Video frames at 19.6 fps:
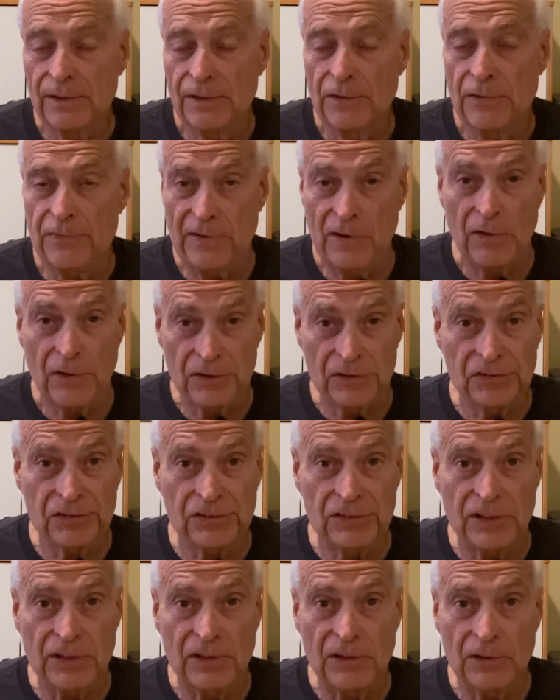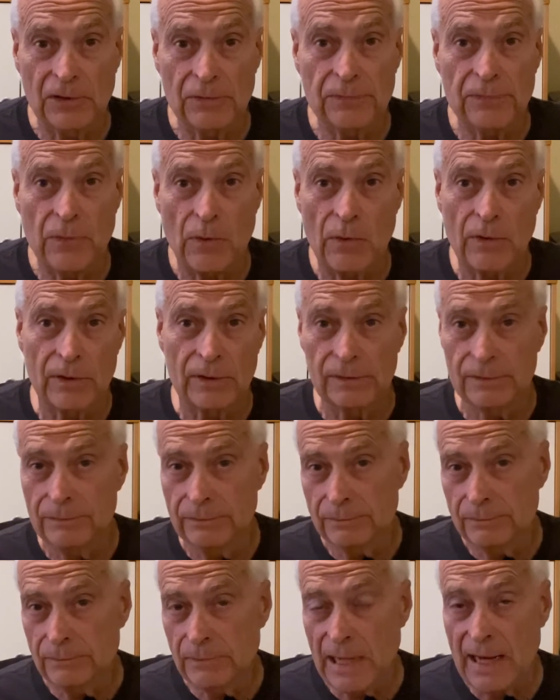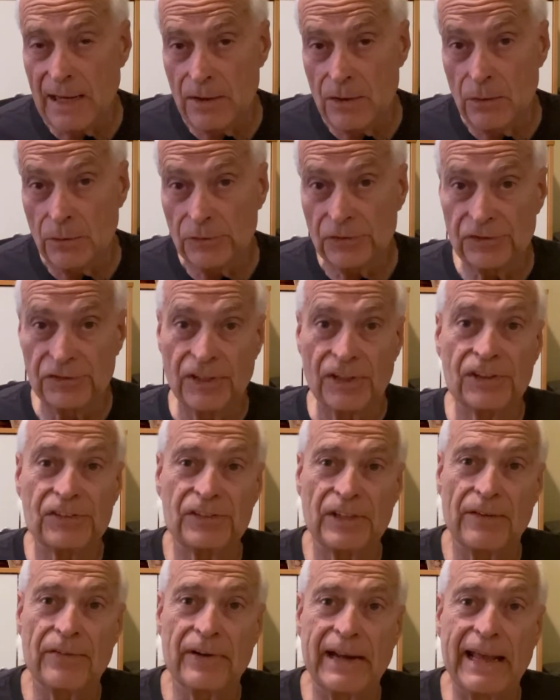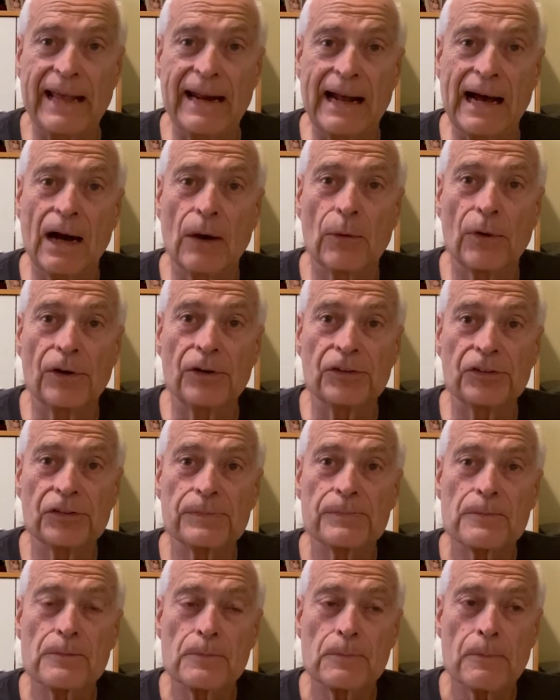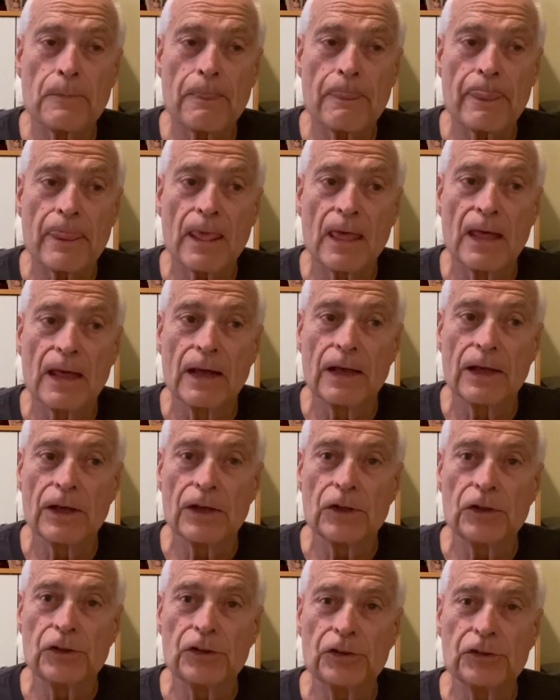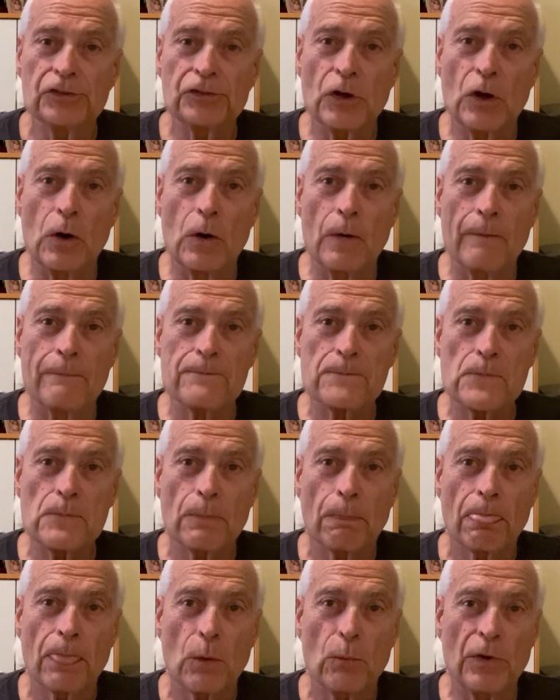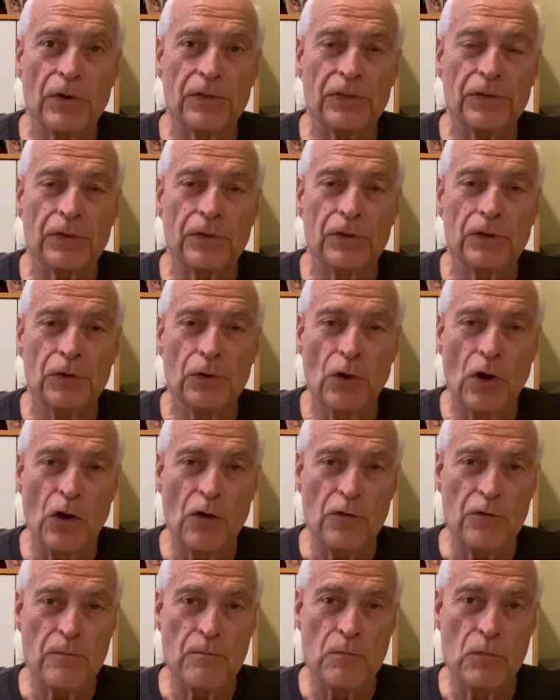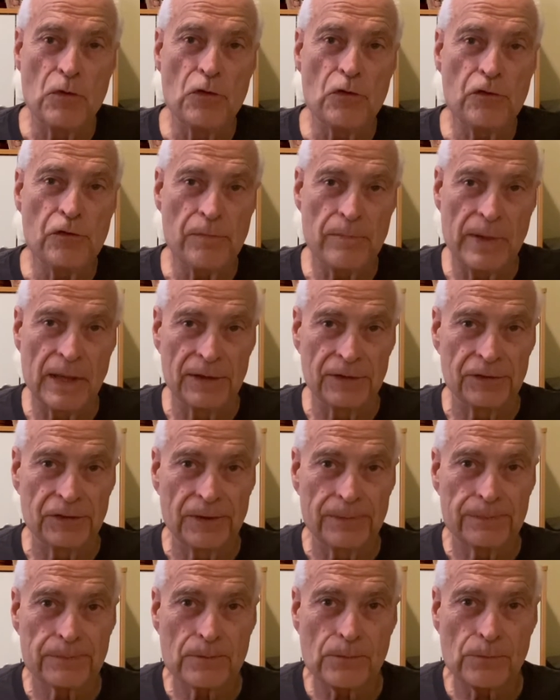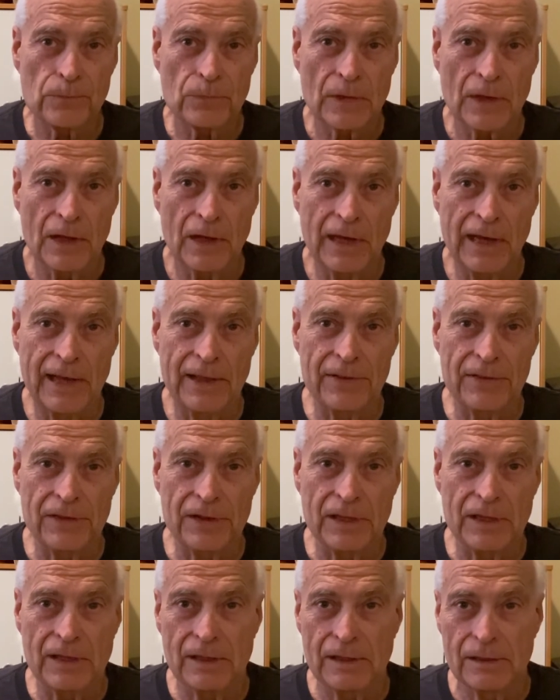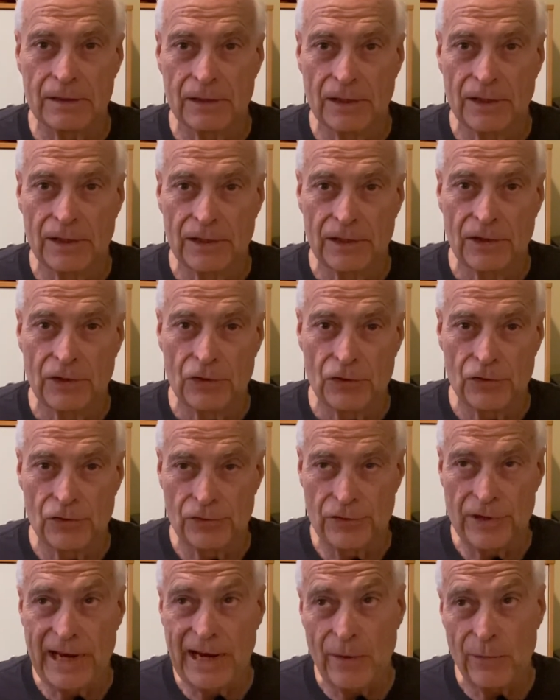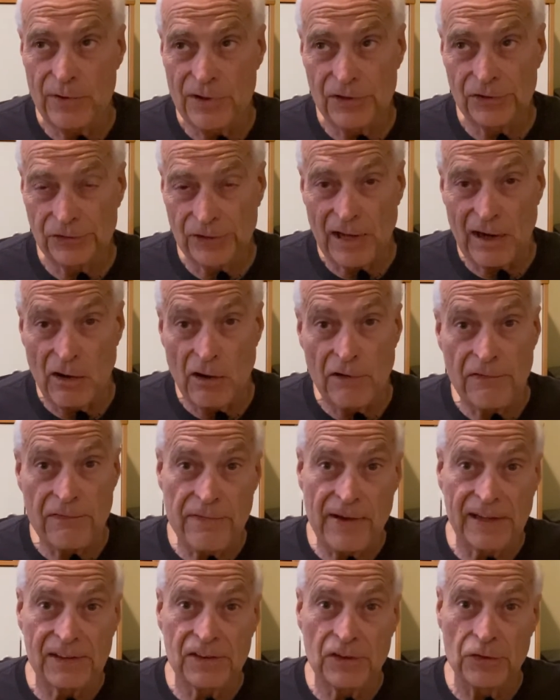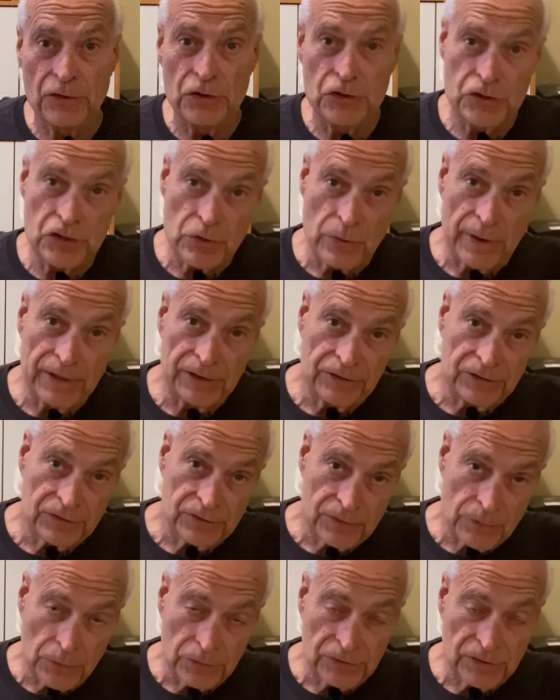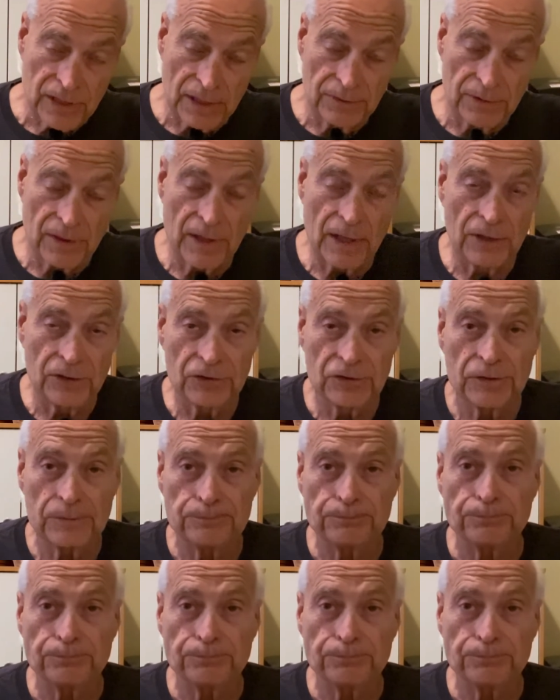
fairly still for, I don't know, 6, 7, 8 hours. So with no movement on the areas that are affected, the joints, those type of things,